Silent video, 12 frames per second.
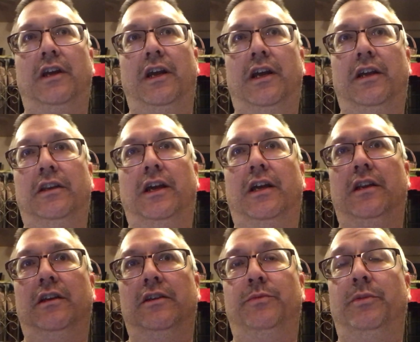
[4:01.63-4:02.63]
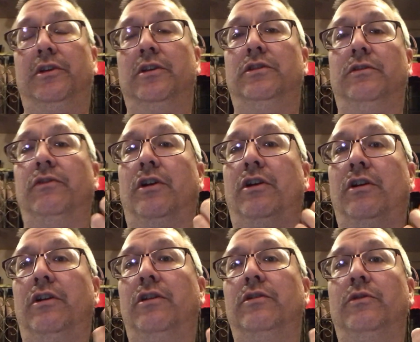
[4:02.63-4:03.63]
And that is because you've
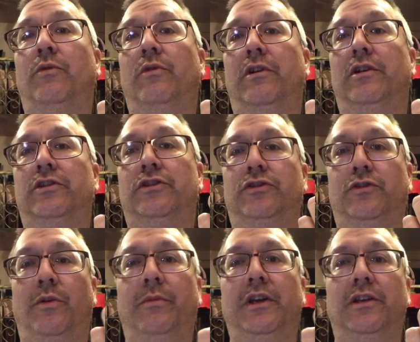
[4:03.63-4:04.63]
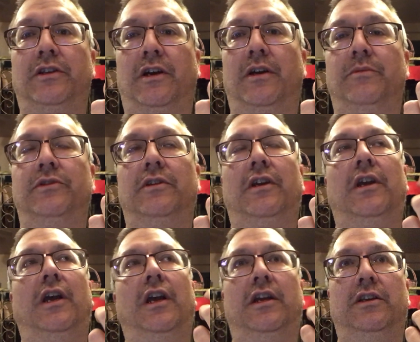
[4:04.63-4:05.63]
heard the word so many times
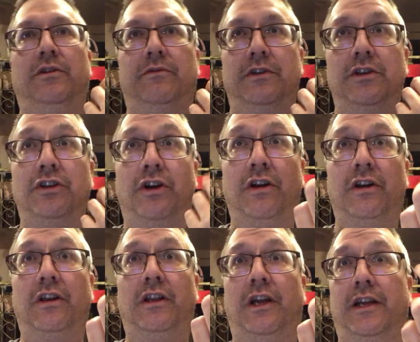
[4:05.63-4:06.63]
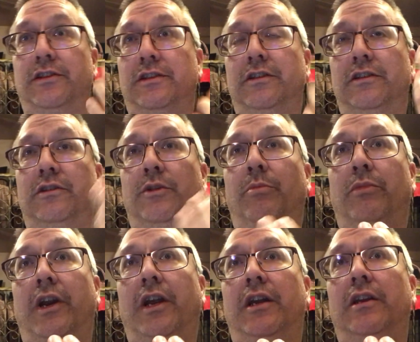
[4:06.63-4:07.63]
and you've internalized it in your
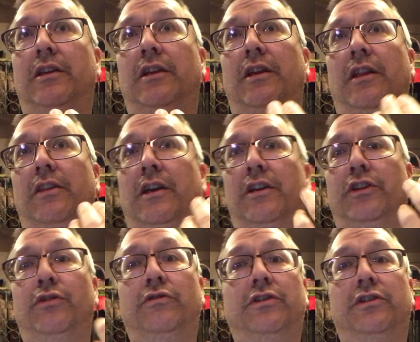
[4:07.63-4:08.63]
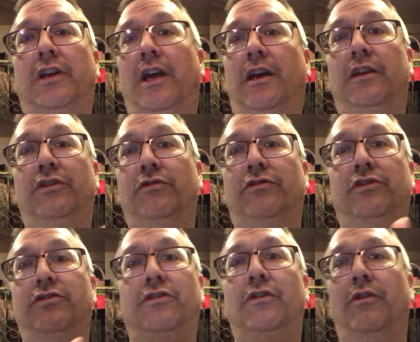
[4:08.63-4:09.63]
brain that you
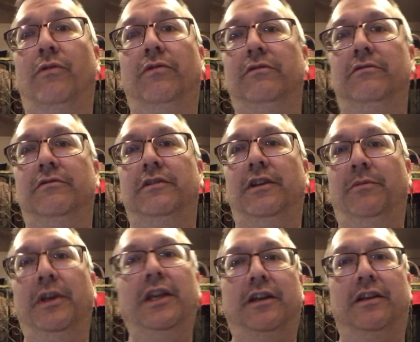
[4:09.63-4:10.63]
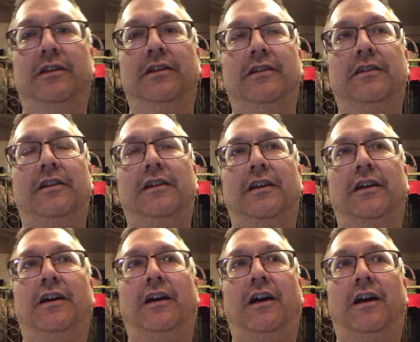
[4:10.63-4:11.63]
just know immediately.
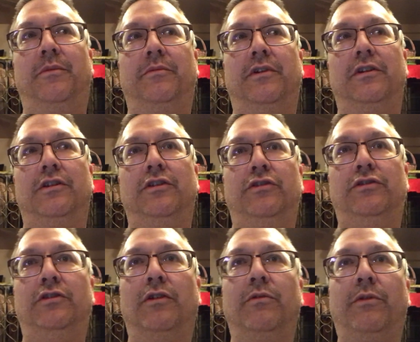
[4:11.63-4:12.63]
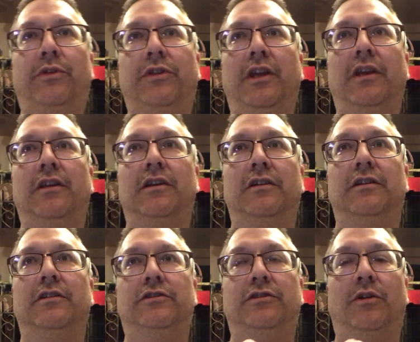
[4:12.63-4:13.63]
Um, don't think
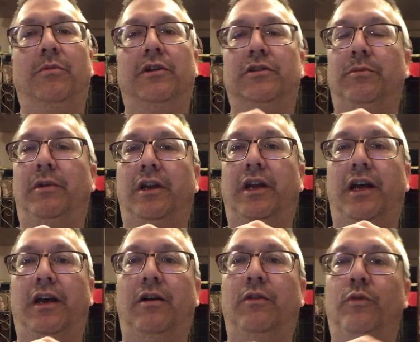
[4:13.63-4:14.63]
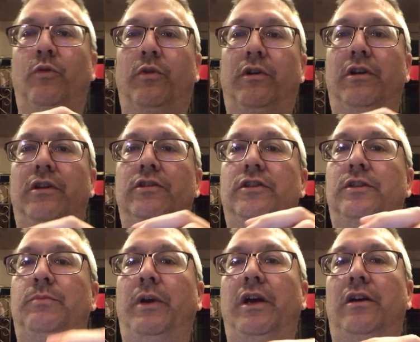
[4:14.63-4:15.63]
so much about how the word is
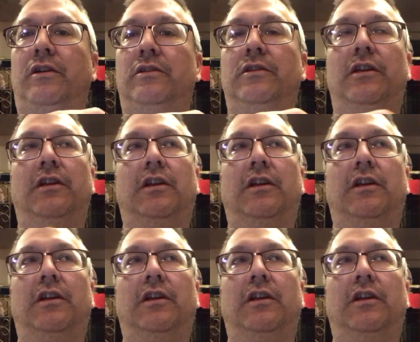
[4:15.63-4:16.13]
spelled.